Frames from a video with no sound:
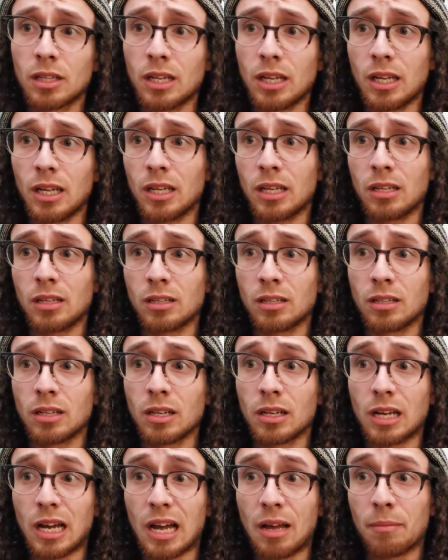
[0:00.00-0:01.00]
And
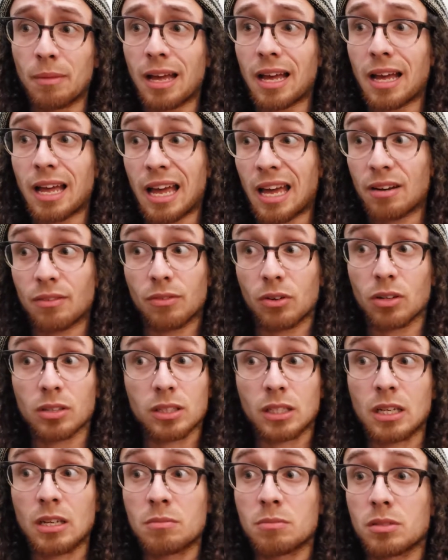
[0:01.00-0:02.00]
out of all the
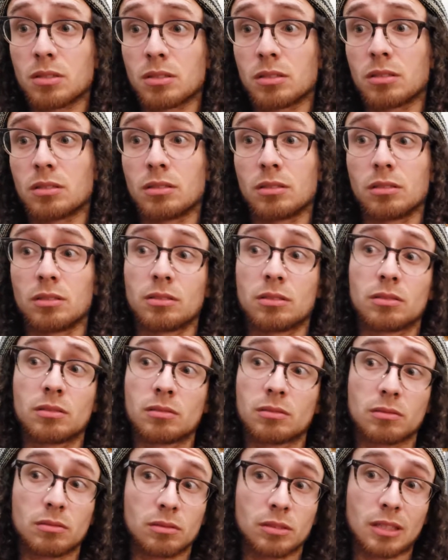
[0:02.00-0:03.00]
games,
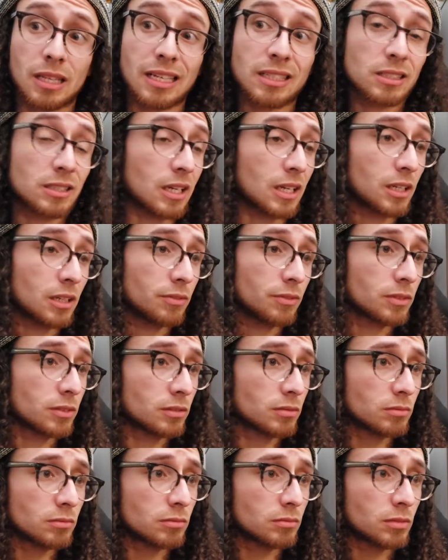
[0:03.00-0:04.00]
that's not
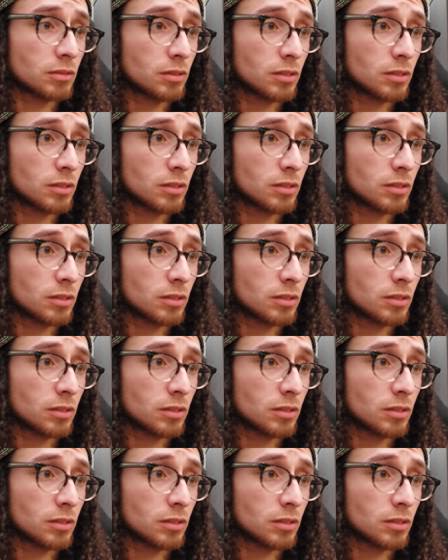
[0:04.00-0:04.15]
even,